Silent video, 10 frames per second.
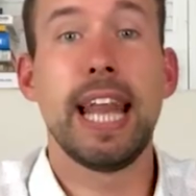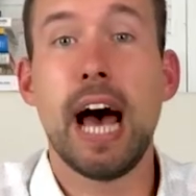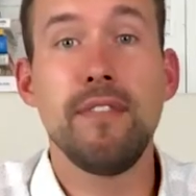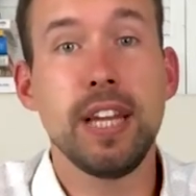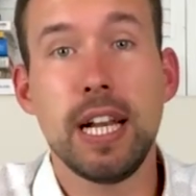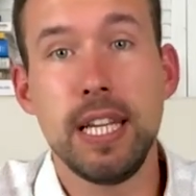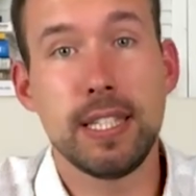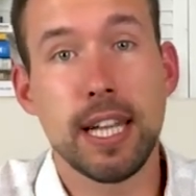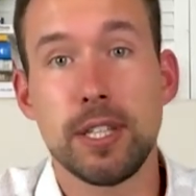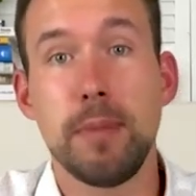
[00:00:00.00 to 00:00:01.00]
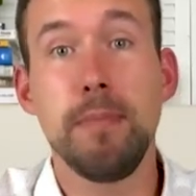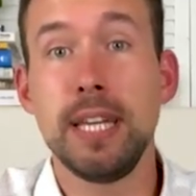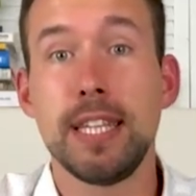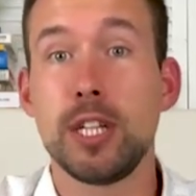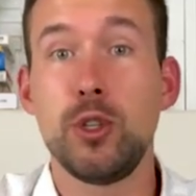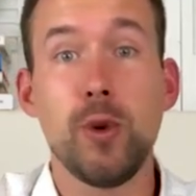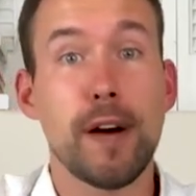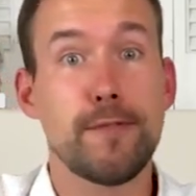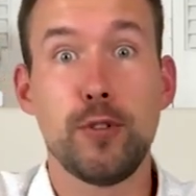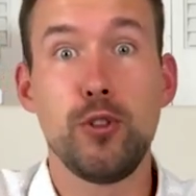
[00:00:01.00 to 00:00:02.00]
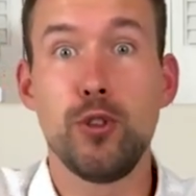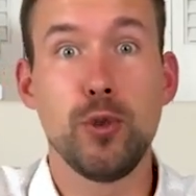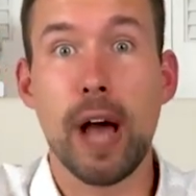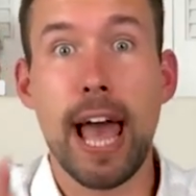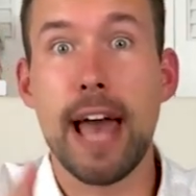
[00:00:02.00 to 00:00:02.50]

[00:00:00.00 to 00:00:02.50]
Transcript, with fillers: And having lists doesn't mean that you have to do